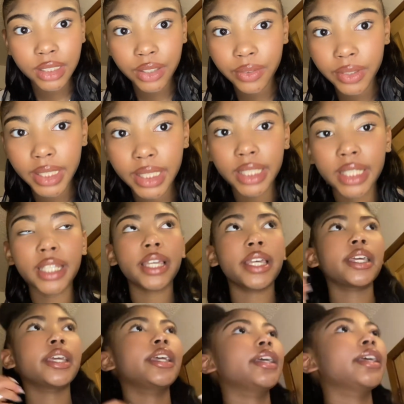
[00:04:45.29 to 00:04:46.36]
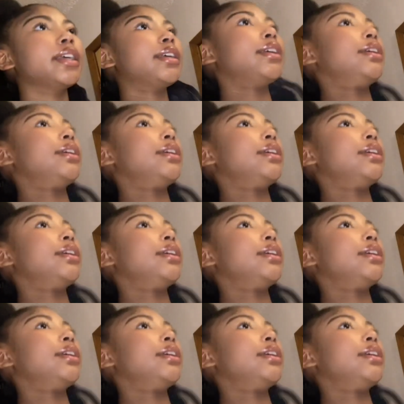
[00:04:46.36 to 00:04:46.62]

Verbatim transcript: the ring light.